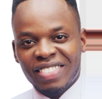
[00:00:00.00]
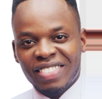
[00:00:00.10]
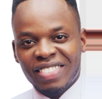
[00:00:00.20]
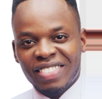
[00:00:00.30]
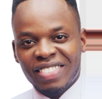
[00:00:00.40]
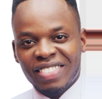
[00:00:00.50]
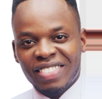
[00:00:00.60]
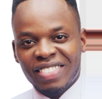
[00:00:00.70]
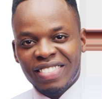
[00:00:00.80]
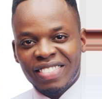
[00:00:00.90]

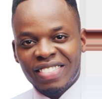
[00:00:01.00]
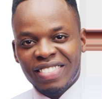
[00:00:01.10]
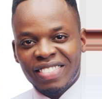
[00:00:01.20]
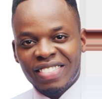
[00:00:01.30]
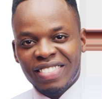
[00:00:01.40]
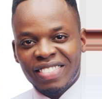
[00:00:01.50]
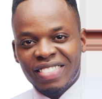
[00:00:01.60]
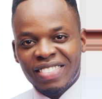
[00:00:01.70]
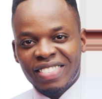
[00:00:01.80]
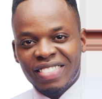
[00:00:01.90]

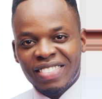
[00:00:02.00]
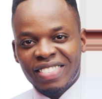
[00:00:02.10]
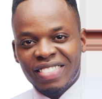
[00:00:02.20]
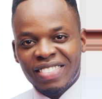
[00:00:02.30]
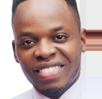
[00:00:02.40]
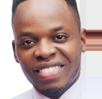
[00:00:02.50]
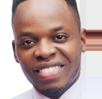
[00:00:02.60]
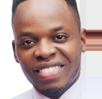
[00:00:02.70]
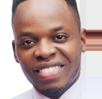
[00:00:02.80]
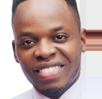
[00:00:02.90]

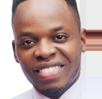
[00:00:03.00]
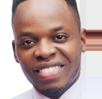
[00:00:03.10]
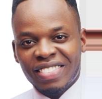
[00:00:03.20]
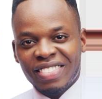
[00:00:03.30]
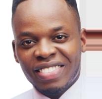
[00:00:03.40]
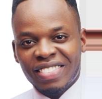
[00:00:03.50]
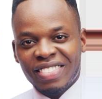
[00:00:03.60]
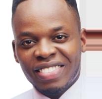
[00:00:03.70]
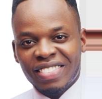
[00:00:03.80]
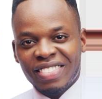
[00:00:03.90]

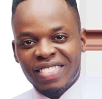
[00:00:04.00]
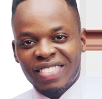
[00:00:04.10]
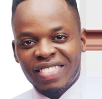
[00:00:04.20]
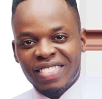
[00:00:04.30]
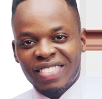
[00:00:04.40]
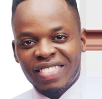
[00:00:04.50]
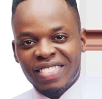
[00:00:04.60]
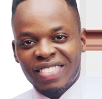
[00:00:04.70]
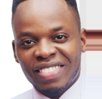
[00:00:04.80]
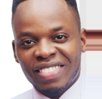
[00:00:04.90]

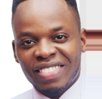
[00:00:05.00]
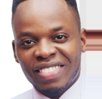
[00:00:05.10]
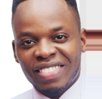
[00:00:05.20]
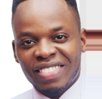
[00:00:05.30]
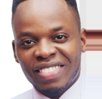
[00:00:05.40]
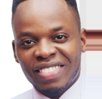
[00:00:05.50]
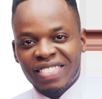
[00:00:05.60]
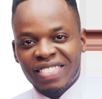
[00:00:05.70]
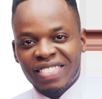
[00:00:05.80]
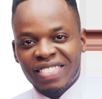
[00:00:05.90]

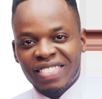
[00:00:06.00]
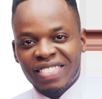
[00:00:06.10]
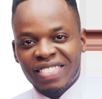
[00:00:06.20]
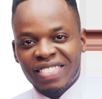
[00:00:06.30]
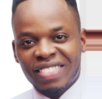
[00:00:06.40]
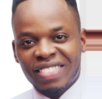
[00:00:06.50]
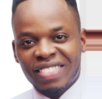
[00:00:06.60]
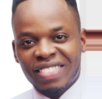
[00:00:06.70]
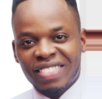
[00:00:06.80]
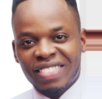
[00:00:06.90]

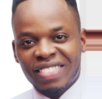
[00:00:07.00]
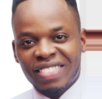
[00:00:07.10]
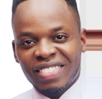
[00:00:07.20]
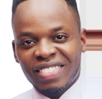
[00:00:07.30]
(no lip movement)